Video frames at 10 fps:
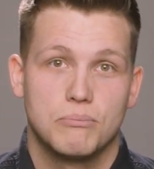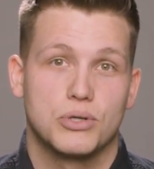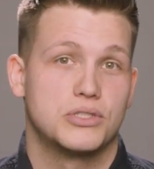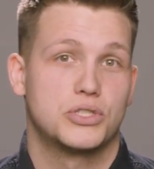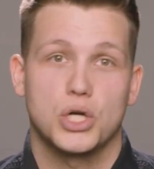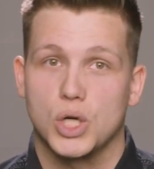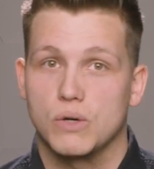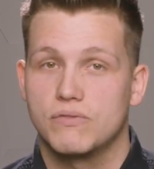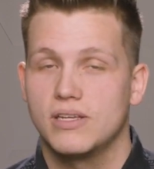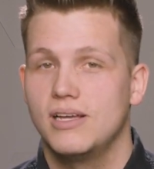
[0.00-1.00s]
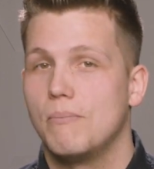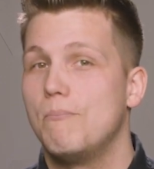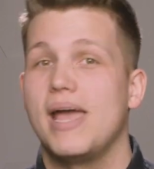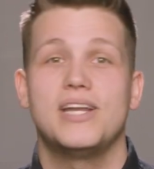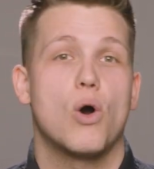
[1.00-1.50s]
preserved,
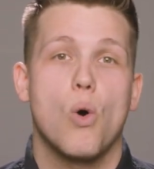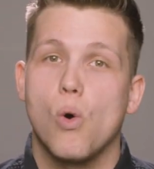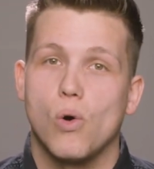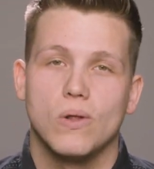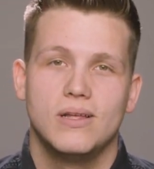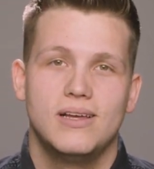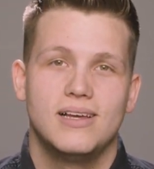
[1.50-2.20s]
made whole,